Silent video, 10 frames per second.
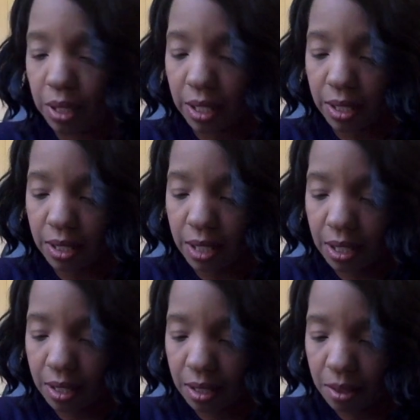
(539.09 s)
And I
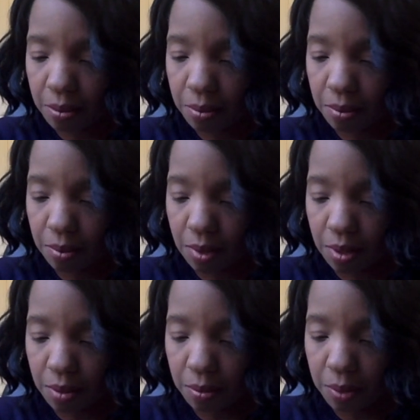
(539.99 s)
think,
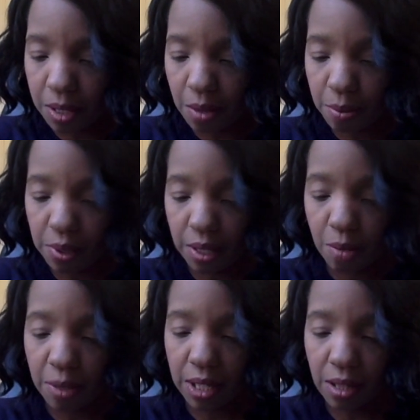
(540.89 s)
without pulling
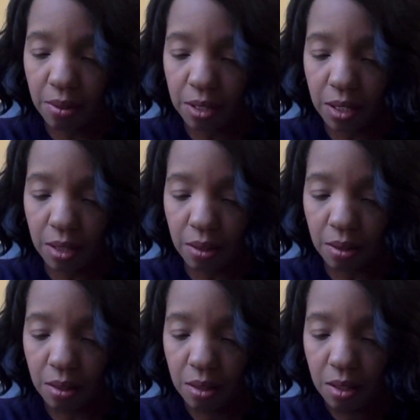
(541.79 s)
out my calculator,
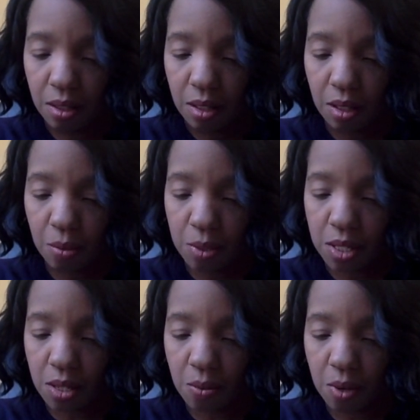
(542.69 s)
it was
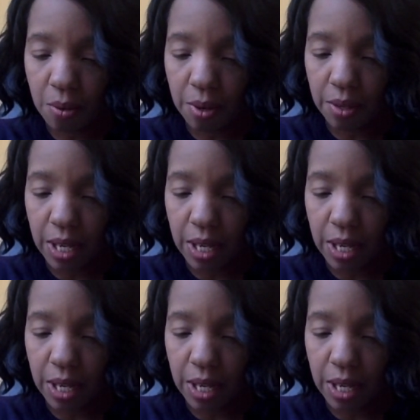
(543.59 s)
somewhere around